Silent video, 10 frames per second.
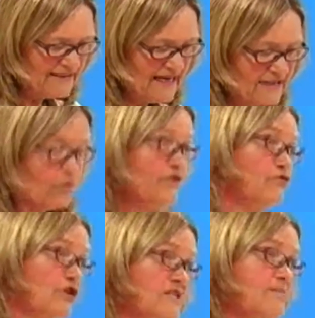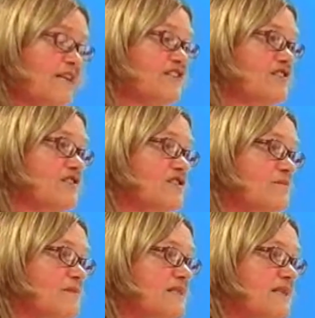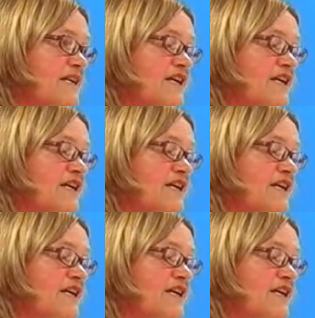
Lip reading: that with trust-based systems